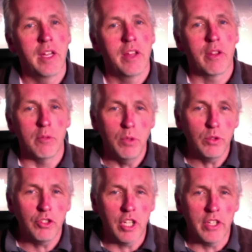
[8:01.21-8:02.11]
There were more
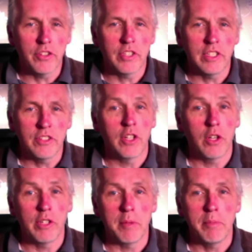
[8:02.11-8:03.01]
chances and
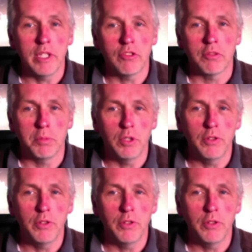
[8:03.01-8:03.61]
only a mixture of poor